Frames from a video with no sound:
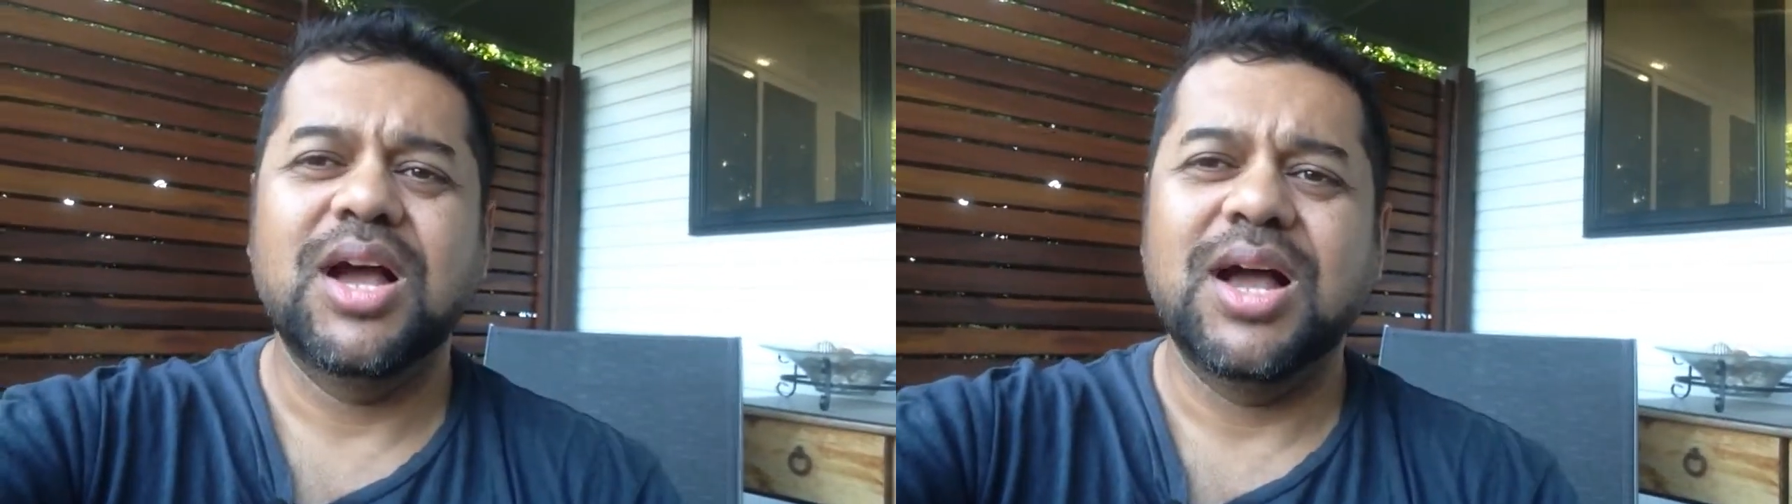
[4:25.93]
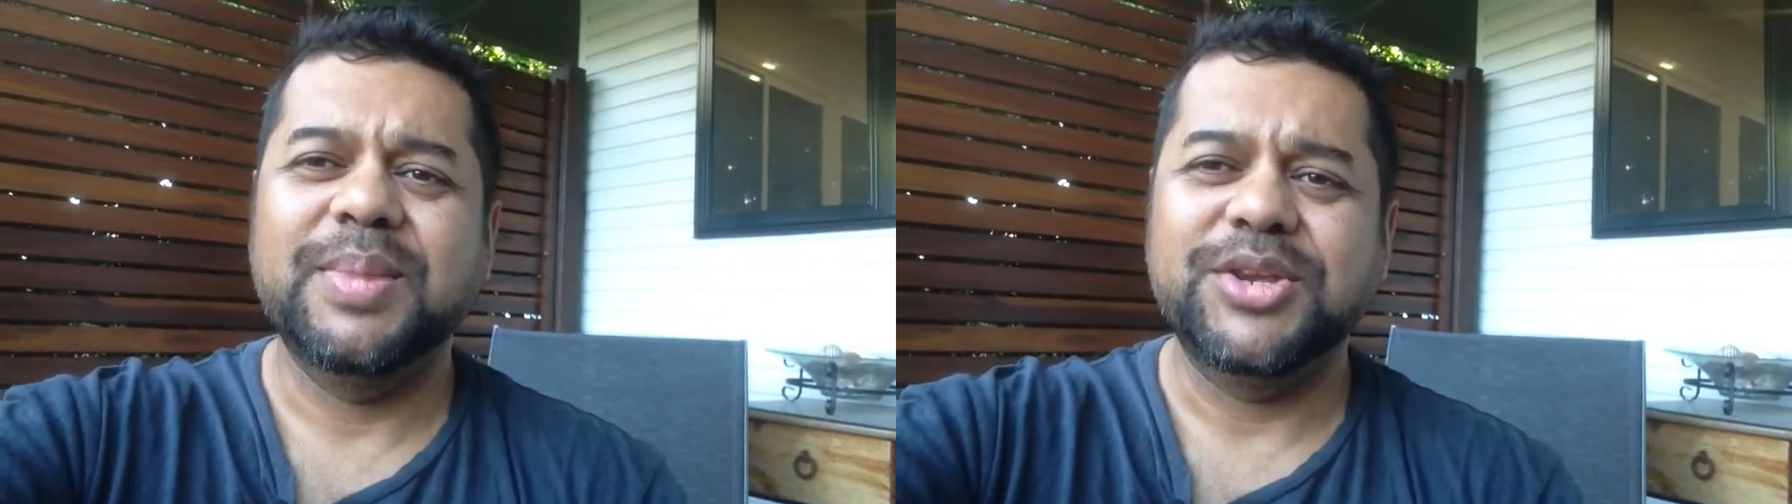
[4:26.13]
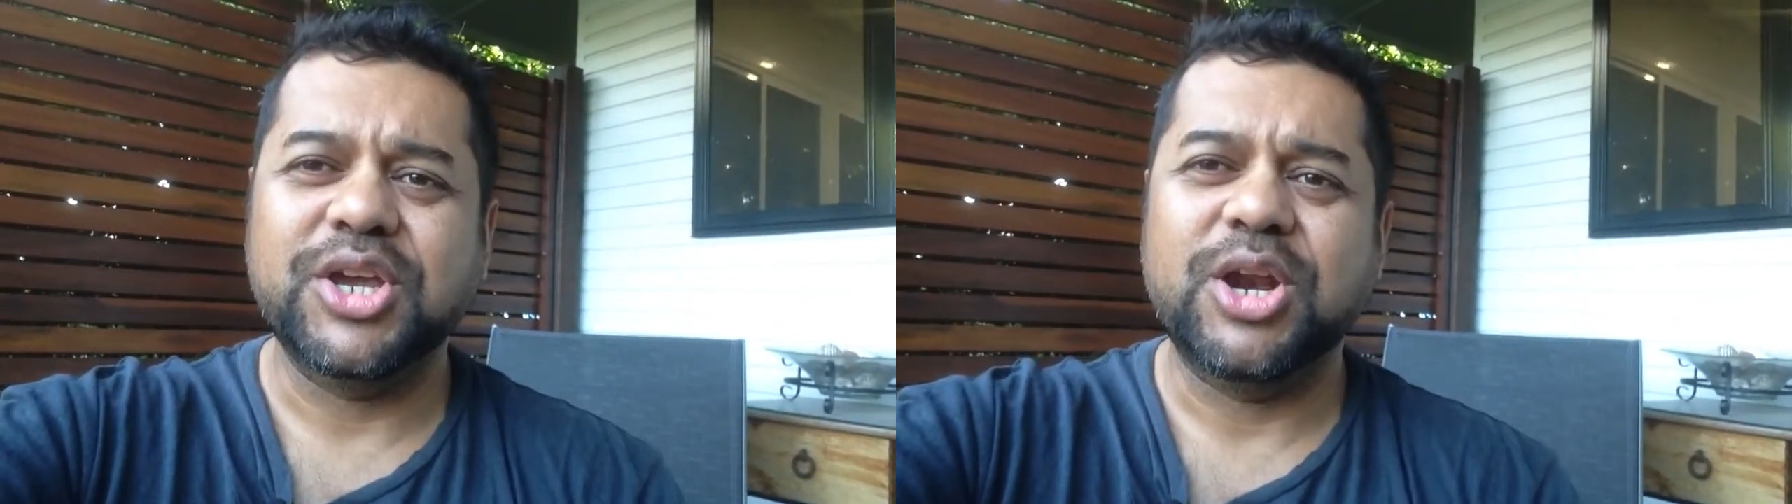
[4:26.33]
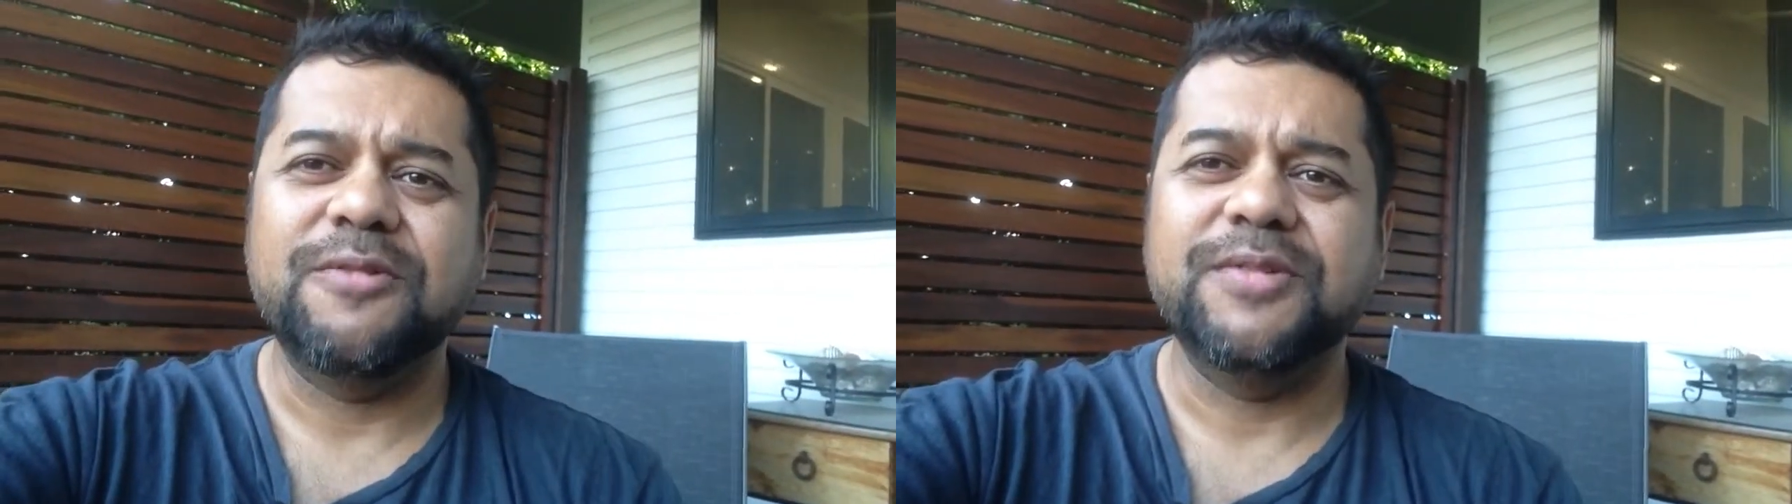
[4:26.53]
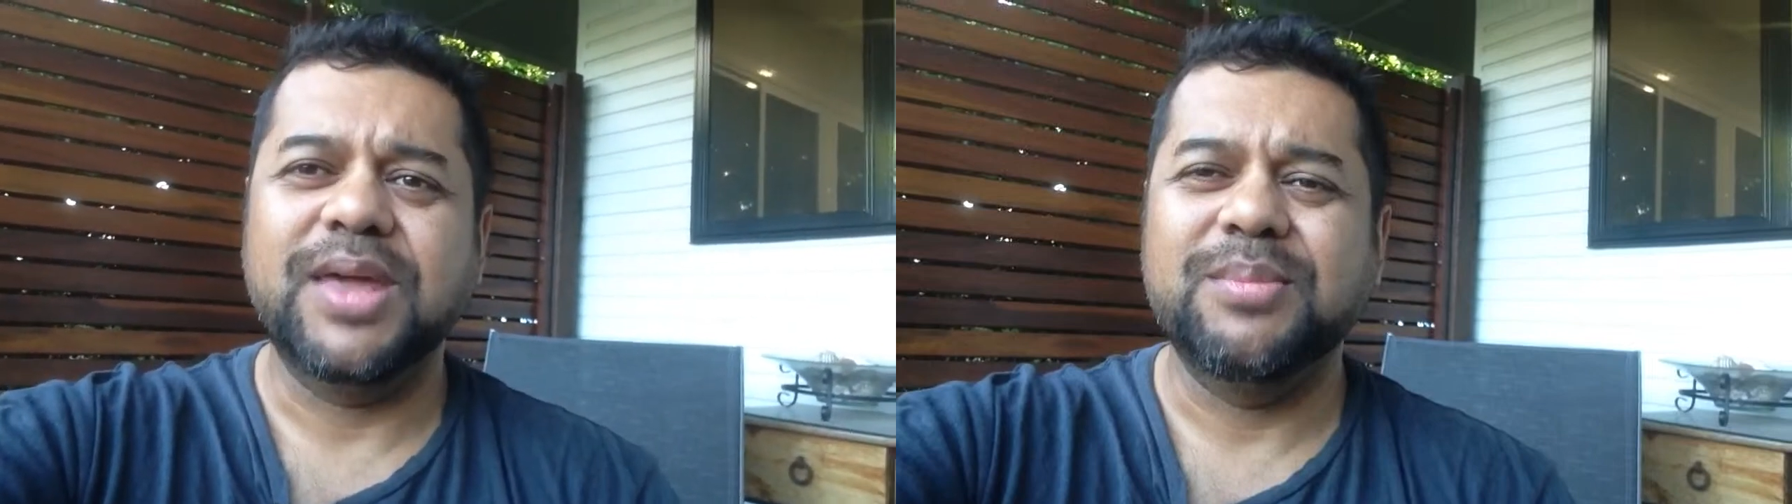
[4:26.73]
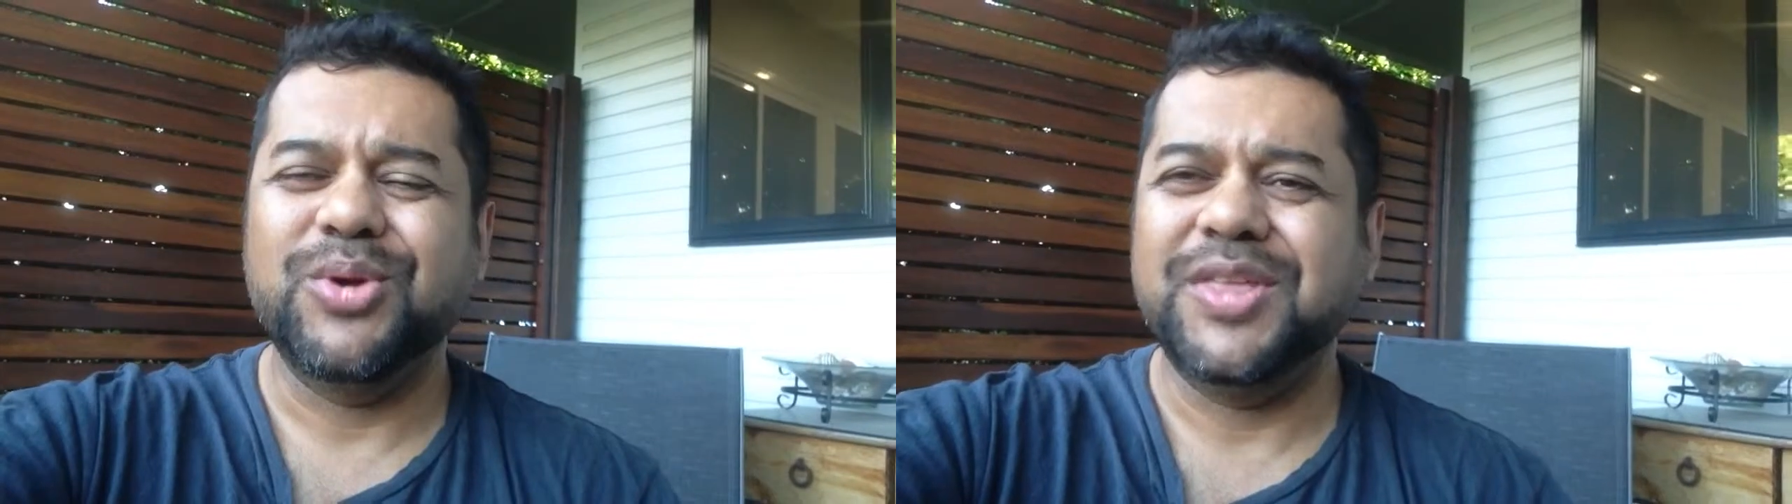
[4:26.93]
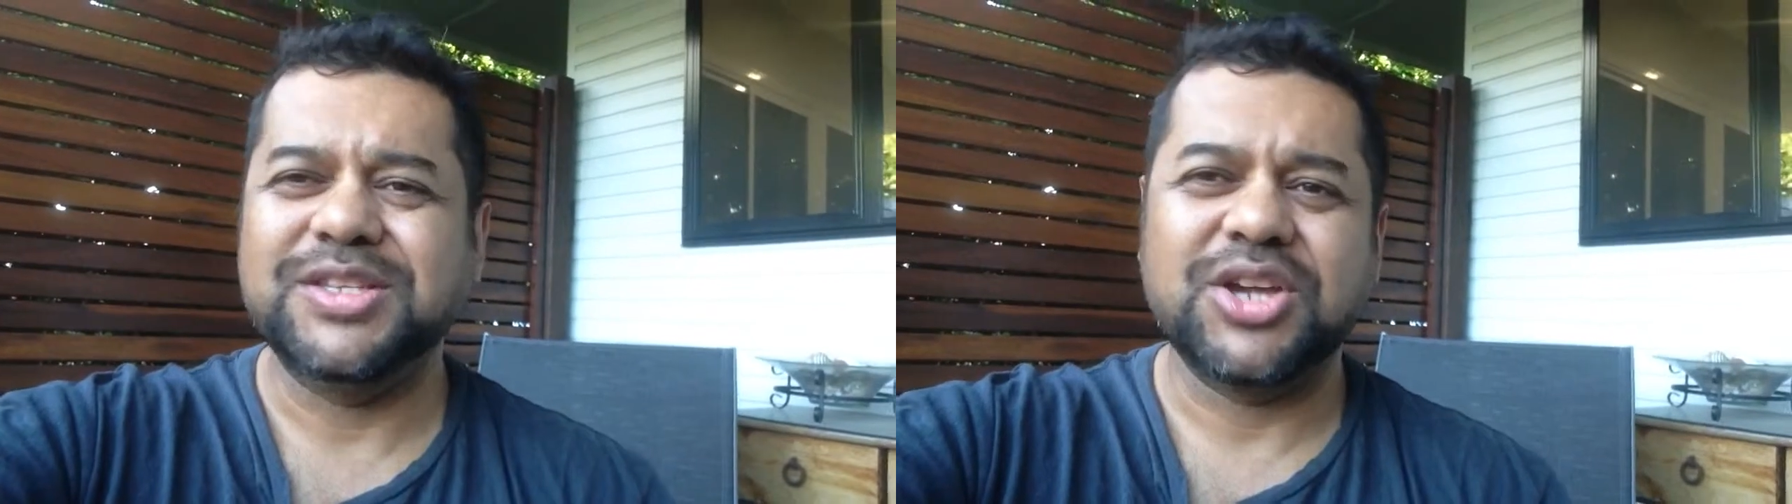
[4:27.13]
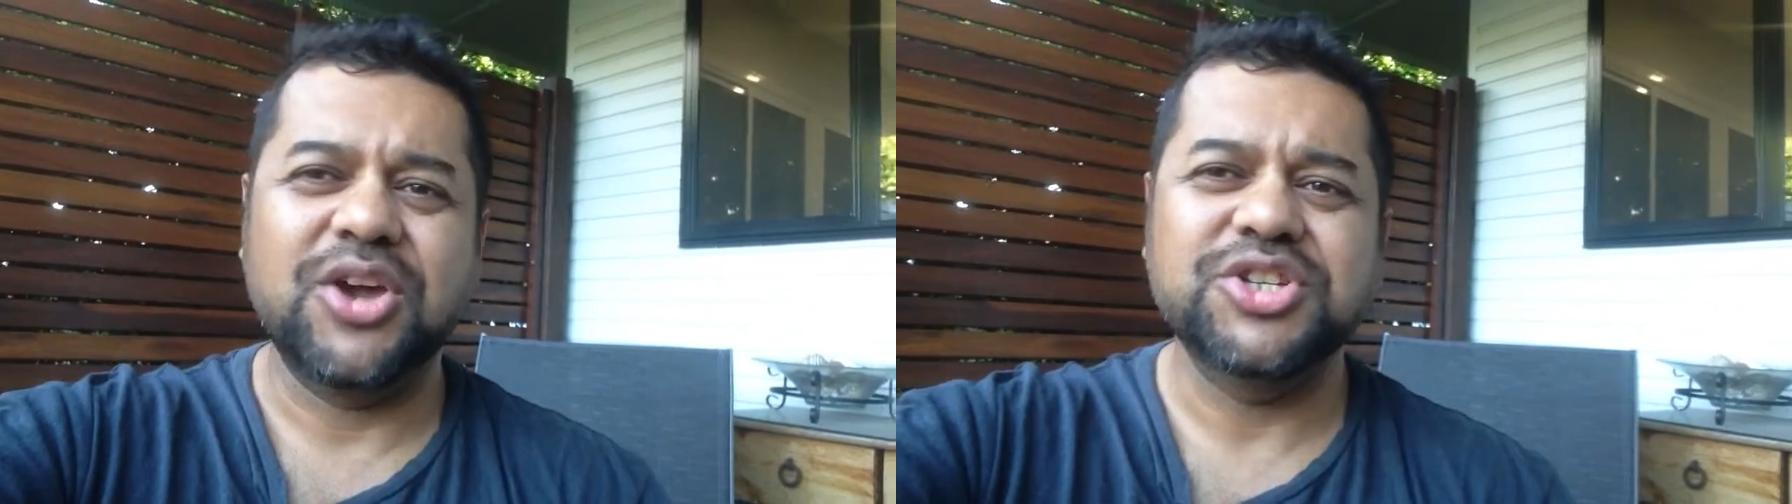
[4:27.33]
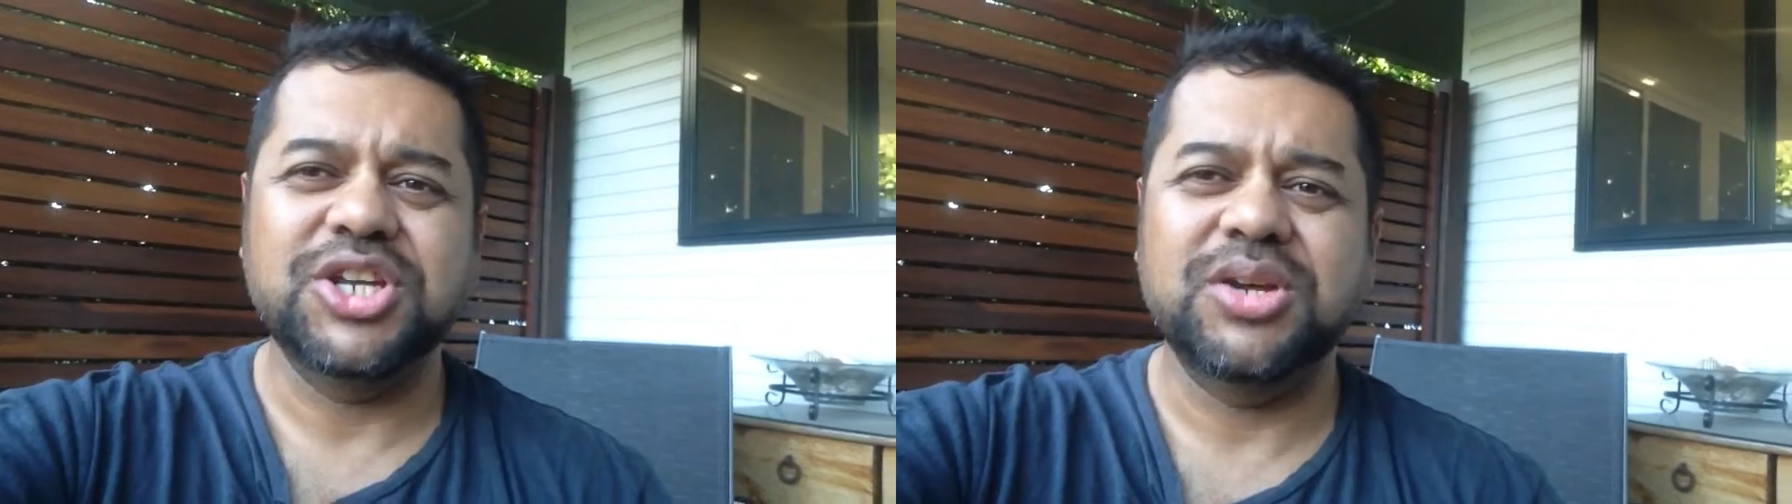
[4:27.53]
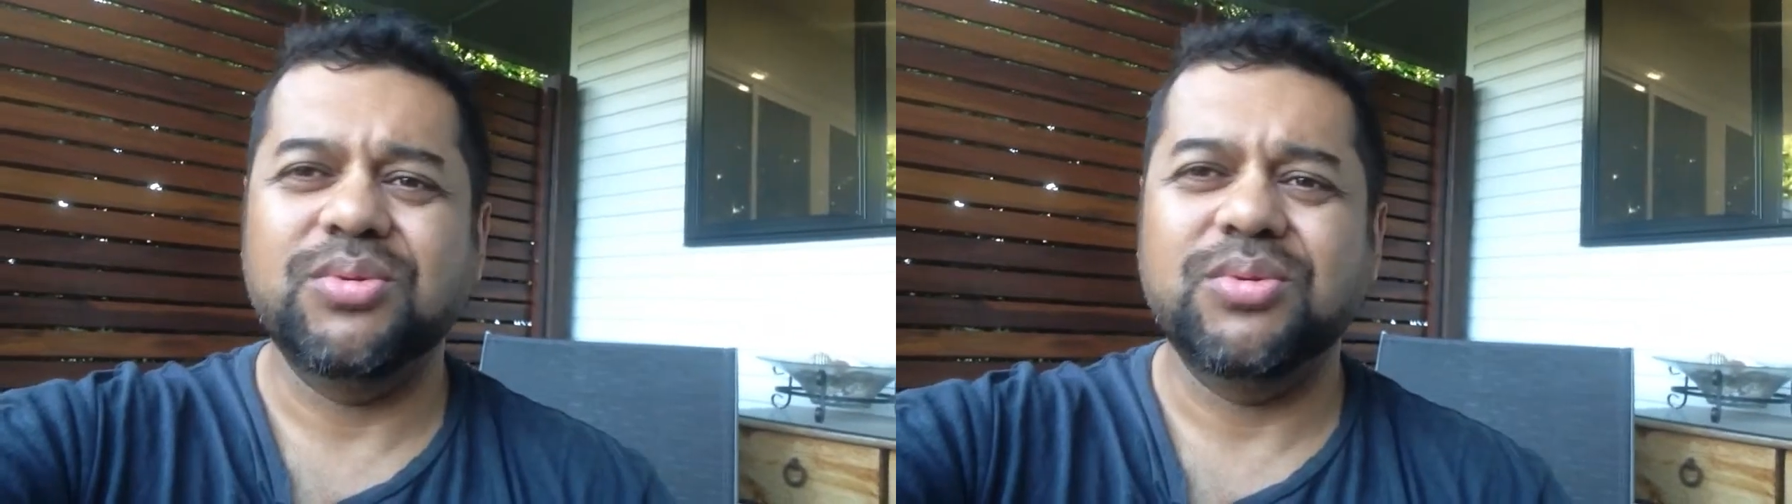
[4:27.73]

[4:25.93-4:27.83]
that you can offer them, whether it's coaching